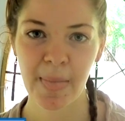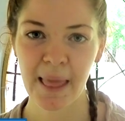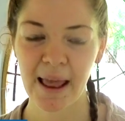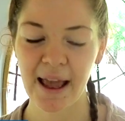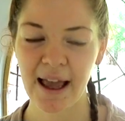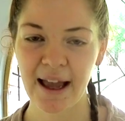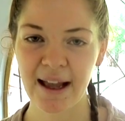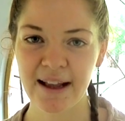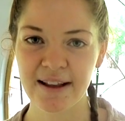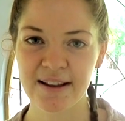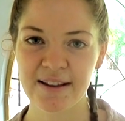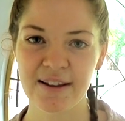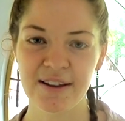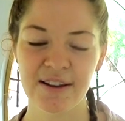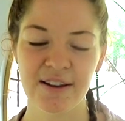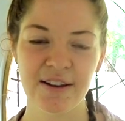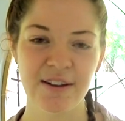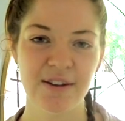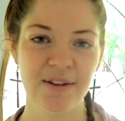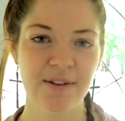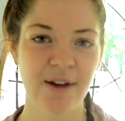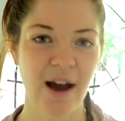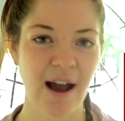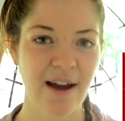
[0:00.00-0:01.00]
And
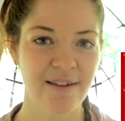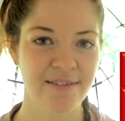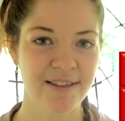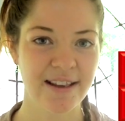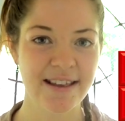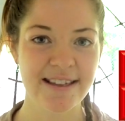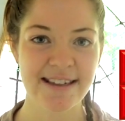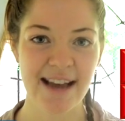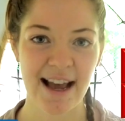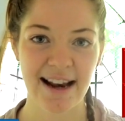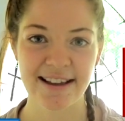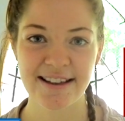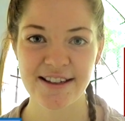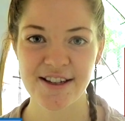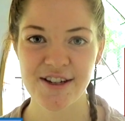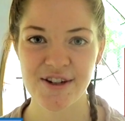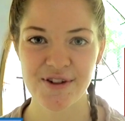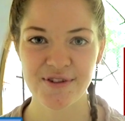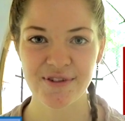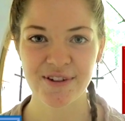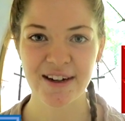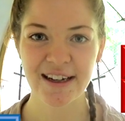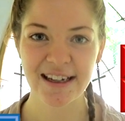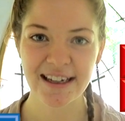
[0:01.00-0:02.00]
you have the challenge
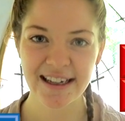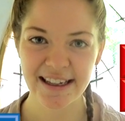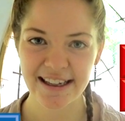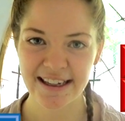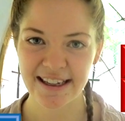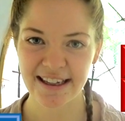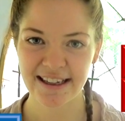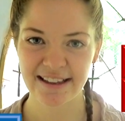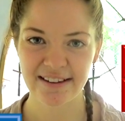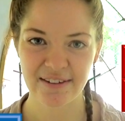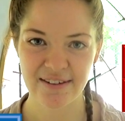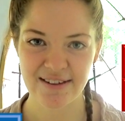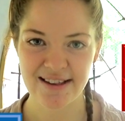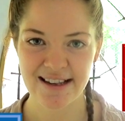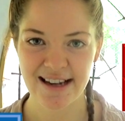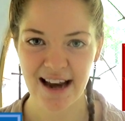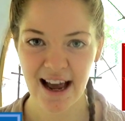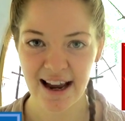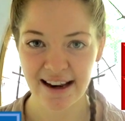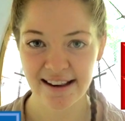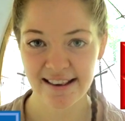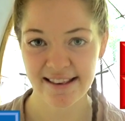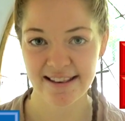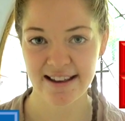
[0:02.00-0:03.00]
of cleaning those
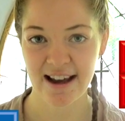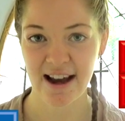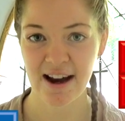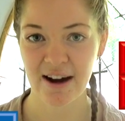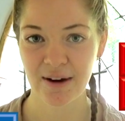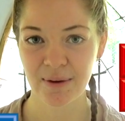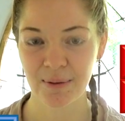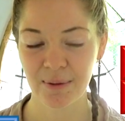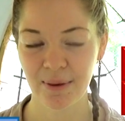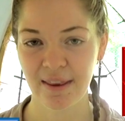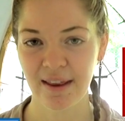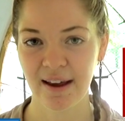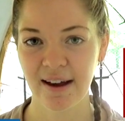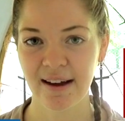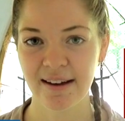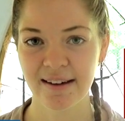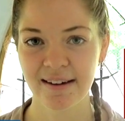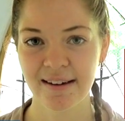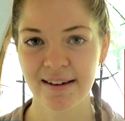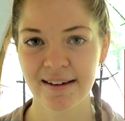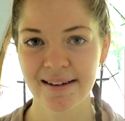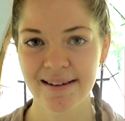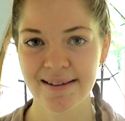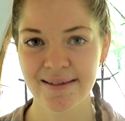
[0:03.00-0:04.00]
lines out
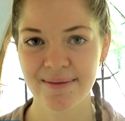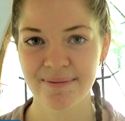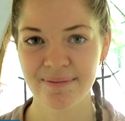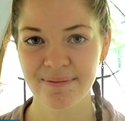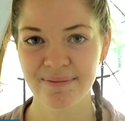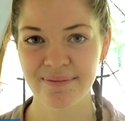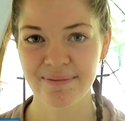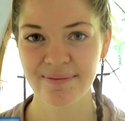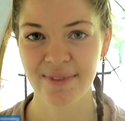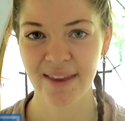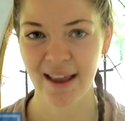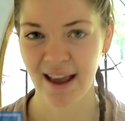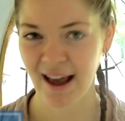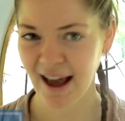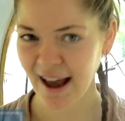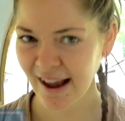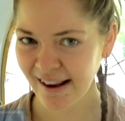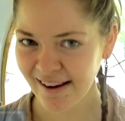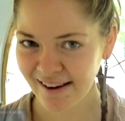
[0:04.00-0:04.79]
then. I